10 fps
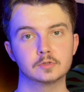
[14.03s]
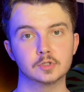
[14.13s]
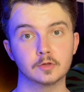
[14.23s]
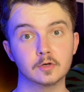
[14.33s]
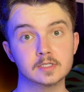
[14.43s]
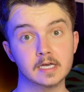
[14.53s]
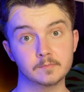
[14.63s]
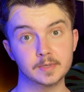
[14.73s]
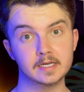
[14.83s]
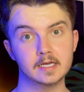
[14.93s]
So those that have
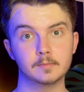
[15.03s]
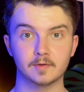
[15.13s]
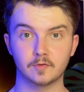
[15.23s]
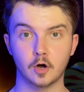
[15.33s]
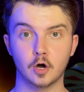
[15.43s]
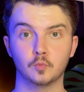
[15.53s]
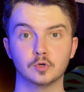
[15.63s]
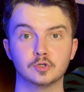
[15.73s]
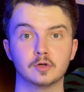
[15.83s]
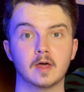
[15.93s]
been here before will
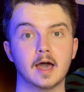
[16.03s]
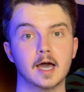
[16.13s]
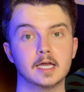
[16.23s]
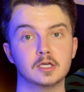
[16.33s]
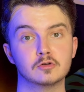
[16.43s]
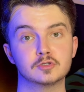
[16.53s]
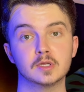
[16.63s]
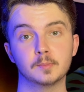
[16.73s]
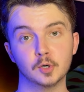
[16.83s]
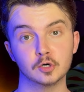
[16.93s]
know that I usually
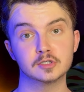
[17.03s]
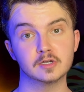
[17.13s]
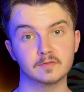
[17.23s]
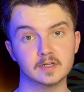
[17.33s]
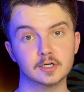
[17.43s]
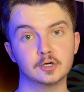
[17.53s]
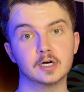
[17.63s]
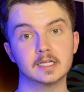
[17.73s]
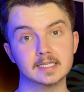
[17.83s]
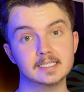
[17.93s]
post a video
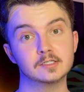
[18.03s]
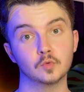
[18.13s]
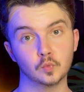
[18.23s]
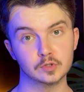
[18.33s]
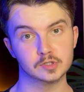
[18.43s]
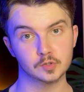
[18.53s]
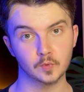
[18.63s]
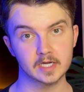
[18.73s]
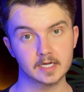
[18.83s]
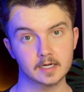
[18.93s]
at least once a
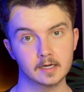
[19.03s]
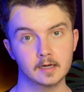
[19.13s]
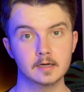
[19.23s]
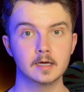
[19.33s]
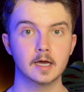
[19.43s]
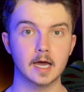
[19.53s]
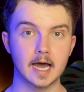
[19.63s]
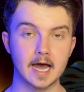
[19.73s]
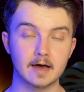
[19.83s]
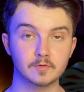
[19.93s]
week. I
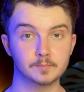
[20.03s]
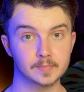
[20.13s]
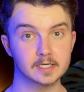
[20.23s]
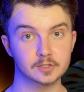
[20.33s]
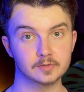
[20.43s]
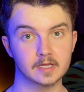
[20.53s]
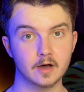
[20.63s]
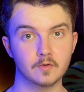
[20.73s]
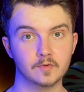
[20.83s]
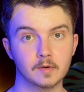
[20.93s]
haven't been doing
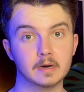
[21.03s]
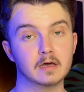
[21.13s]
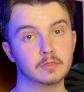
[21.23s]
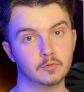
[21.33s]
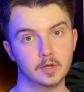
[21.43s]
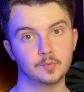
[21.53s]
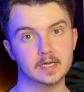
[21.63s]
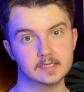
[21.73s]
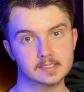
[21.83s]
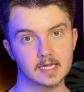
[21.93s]
that for about 3
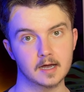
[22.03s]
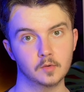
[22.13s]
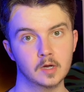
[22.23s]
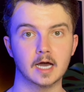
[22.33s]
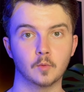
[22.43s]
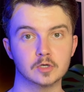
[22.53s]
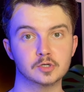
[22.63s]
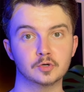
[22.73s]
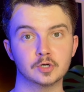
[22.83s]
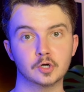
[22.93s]
weeks now. I wasn't
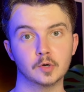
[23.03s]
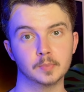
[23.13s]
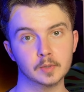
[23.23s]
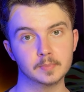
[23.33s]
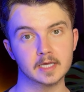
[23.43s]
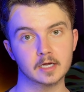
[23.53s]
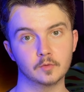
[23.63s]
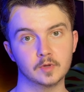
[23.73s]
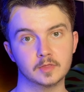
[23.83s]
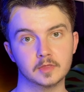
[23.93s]
going to go public
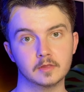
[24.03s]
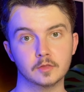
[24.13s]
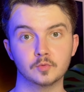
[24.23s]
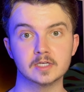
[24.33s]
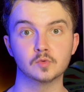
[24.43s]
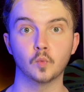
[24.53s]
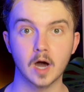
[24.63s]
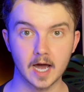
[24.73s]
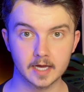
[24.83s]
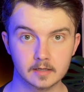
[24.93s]
with the reason
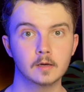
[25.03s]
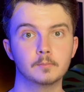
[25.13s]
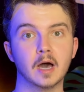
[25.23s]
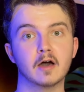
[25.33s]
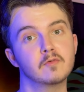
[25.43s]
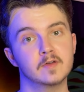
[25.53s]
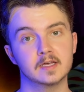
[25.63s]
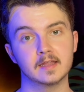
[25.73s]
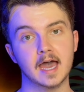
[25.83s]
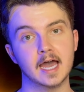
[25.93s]
why, but I feel
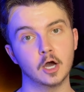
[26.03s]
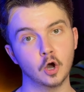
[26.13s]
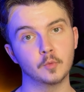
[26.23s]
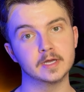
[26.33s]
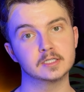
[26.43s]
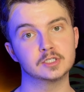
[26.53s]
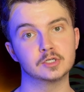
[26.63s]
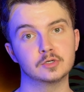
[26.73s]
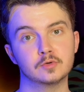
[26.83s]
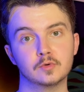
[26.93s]
like I owe it
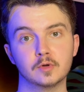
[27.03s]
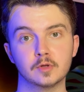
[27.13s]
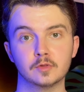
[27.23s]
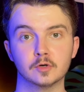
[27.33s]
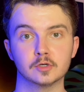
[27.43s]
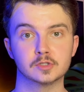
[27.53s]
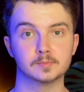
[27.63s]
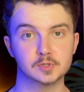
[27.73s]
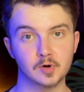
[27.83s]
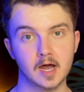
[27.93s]
to those
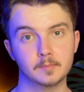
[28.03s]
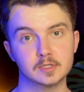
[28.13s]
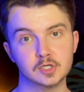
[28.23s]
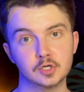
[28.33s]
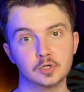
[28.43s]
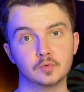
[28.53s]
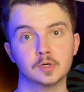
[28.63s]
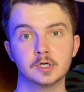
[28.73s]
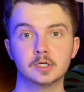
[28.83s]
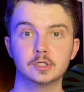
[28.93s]
subscribers who
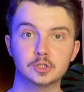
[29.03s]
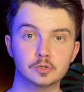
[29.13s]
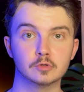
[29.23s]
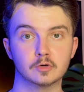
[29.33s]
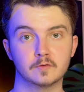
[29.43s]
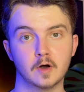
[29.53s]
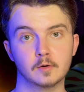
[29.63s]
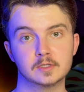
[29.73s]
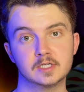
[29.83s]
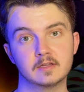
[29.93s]
do look forward
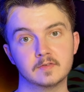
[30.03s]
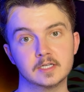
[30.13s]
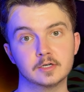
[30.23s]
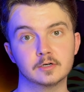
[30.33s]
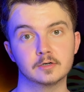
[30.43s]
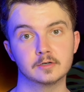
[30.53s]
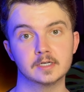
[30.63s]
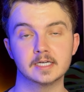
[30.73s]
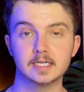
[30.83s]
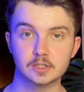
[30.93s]
to the video
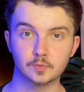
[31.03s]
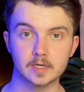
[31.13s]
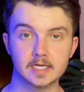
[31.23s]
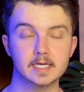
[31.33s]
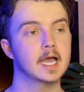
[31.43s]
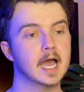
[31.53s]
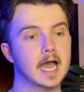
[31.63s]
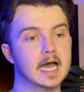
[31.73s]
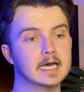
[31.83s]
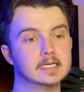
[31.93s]
each week.
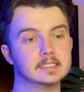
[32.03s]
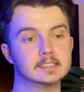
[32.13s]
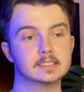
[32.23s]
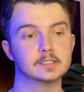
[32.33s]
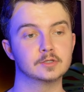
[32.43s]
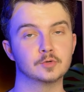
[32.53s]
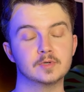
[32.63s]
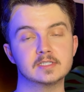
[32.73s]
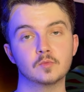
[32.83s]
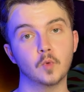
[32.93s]
And the
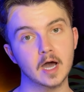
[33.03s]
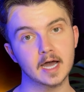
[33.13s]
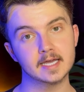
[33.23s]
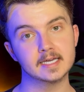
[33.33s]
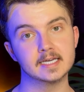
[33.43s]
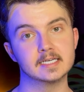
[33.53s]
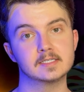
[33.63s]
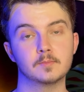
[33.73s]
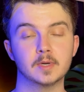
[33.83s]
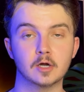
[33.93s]
reason why is
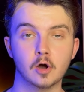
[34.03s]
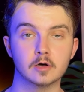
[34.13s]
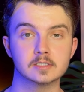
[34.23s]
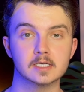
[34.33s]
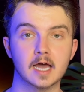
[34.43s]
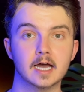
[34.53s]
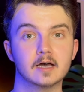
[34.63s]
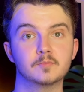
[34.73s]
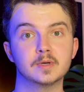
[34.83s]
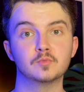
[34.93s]
because I
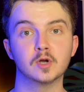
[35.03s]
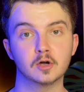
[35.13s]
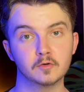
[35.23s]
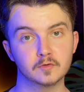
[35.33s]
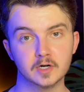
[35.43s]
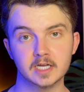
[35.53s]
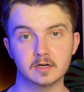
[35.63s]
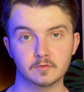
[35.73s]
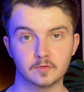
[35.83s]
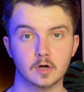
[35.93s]
have been recovering
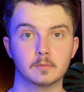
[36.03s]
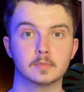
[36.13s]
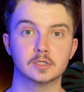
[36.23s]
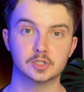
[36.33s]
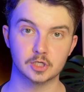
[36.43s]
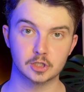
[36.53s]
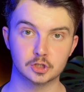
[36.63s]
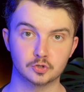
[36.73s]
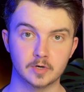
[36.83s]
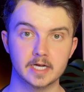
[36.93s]
from
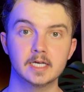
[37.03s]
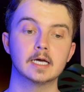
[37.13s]
surgery.